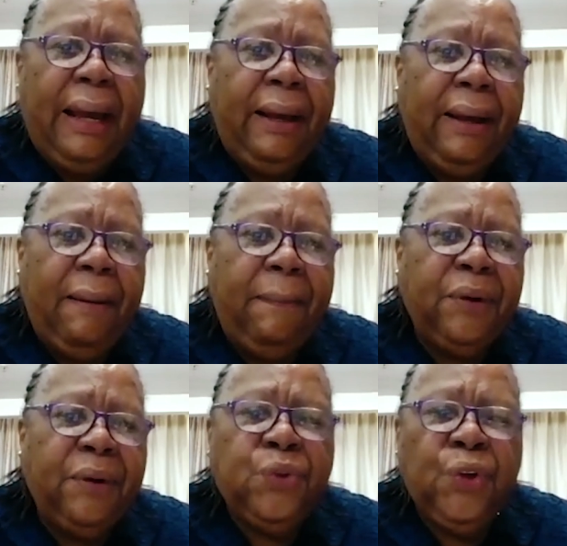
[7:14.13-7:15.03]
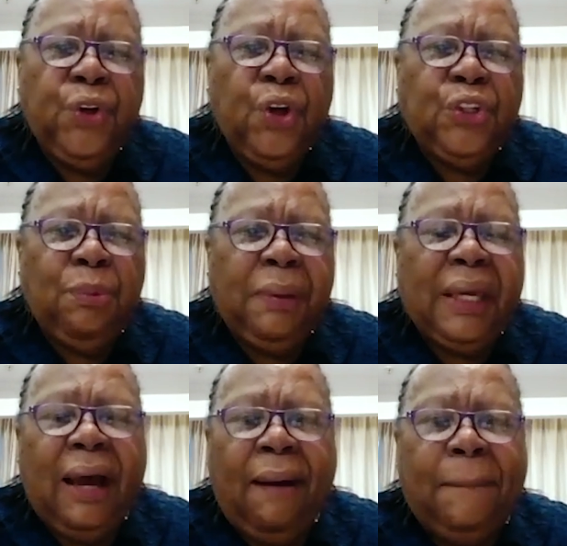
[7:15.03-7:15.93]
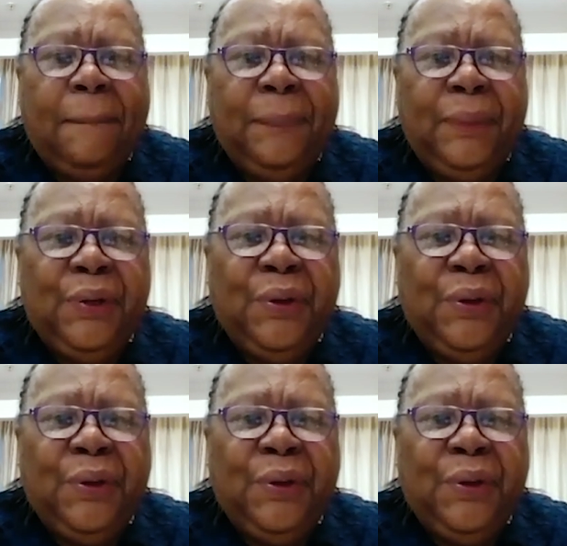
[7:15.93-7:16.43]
but also not to become,